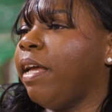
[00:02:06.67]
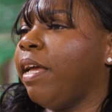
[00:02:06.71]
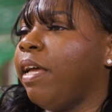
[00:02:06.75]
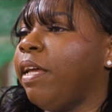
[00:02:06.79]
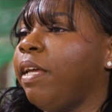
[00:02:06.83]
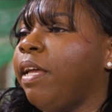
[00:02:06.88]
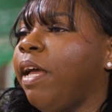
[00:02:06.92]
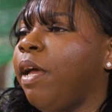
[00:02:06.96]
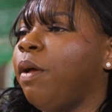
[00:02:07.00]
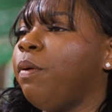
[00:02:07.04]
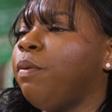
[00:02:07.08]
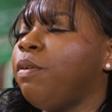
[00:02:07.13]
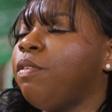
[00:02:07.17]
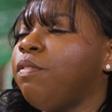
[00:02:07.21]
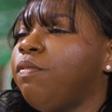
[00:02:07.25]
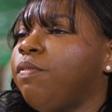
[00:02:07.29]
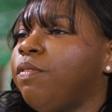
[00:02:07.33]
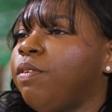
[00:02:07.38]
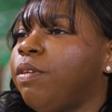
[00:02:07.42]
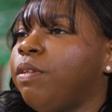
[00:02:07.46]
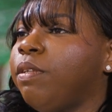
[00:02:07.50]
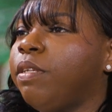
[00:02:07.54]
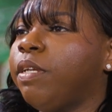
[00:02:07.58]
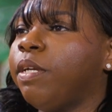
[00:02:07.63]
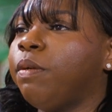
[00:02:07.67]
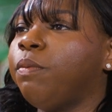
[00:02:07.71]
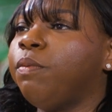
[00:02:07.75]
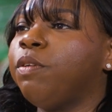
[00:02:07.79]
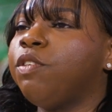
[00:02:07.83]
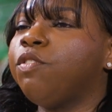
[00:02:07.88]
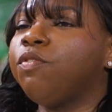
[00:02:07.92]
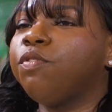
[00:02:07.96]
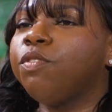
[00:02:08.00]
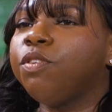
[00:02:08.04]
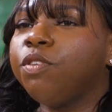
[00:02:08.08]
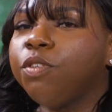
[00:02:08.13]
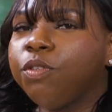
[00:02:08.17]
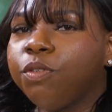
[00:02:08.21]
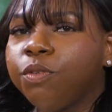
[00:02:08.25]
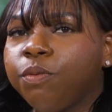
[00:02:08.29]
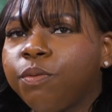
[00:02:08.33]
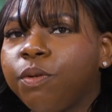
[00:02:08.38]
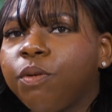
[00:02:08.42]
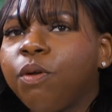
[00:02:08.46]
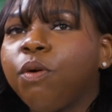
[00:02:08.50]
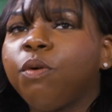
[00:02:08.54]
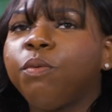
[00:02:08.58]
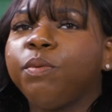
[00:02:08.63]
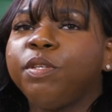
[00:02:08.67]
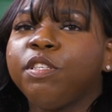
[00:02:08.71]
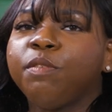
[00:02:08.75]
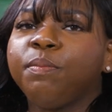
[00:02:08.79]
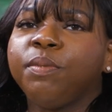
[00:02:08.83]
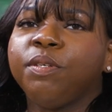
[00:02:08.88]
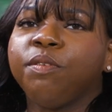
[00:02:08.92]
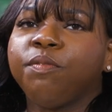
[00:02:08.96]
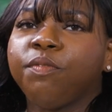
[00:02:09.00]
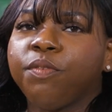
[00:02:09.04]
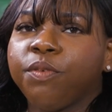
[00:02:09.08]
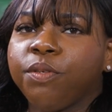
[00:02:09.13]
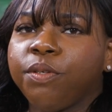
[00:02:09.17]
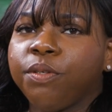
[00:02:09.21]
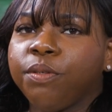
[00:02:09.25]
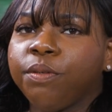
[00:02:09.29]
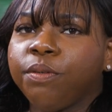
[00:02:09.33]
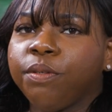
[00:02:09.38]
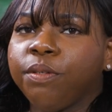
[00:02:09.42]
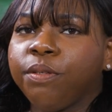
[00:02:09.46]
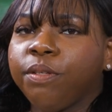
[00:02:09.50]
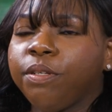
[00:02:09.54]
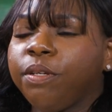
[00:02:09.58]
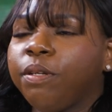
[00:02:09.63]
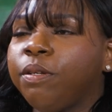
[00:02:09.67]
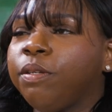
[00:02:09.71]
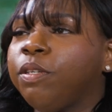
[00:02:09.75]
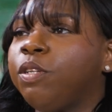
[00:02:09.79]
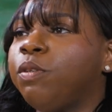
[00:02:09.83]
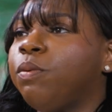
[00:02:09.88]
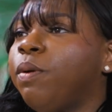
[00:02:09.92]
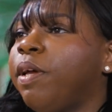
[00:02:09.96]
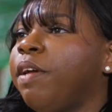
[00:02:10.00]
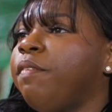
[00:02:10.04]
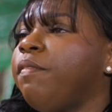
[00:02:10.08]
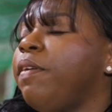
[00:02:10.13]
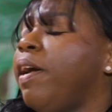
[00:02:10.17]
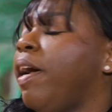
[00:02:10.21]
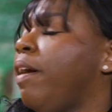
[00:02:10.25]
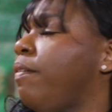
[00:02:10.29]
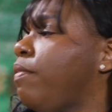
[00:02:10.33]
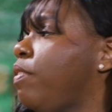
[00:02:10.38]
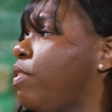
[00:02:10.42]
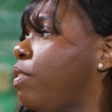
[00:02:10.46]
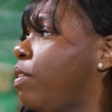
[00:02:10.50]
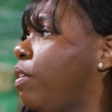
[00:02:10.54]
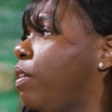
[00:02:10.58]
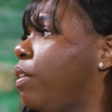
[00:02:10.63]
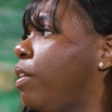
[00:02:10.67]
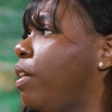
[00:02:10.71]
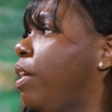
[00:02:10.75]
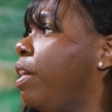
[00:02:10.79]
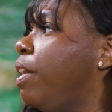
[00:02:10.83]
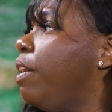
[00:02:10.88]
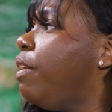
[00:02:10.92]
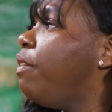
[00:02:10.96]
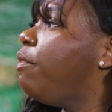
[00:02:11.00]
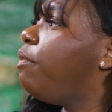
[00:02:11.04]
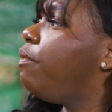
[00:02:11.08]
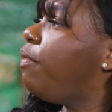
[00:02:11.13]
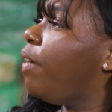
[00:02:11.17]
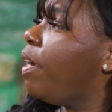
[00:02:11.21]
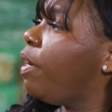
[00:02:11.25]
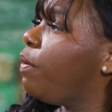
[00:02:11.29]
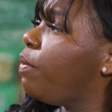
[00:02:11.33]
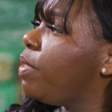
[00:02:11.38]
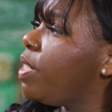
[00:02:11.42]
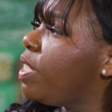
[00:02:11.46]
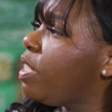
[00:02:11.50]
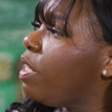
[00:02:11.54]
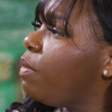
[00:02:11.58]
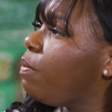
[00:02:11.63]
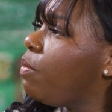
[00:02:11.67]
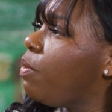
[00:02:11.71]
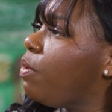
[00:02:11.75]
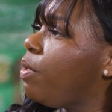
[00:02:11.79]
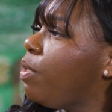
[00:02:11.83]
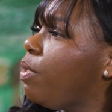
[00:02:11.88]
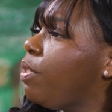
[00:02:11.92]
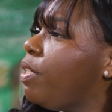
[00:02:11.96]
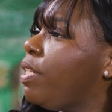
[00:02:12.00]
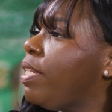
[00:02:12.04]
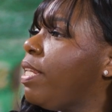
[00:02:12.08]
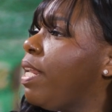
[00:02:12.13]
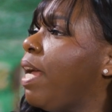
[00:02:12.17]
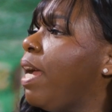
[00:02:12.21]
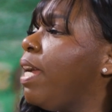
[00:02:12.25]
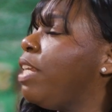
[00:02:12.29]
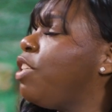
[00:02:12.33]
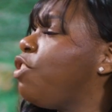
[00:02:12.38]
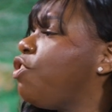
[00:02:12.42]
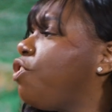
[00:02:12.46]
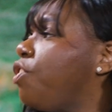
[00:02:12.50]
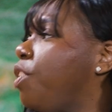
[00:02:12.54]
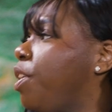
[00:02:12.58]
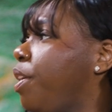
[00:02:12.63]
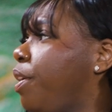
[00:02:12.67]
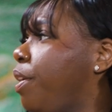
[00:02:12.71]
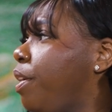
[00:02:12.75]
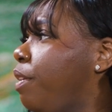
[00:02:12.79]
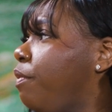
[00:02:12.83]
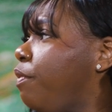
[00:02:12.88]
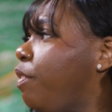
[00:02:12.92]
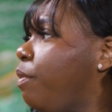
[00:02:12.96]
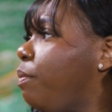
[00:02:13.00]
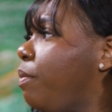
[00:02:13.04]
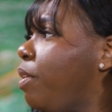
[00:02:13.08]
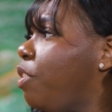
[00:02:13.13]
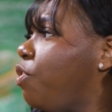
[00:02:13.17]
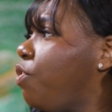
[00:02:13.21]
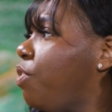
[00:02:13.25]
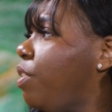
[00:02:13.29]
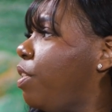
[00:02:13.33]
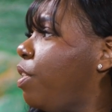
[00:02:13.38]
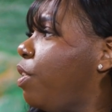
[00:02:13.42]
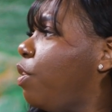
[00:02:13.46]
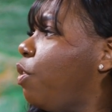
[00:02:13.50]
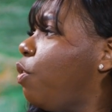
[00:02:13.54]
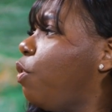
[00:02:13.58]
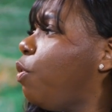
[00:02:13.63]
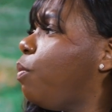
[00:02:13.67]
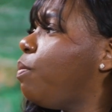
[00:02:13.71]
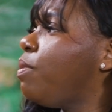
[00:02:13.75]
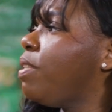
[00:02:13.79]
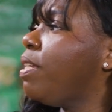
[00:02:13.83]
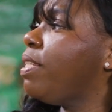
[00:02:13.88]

I always feel like what's for you will always be for you. You don't ever have to fight with someone or not share information in the hopes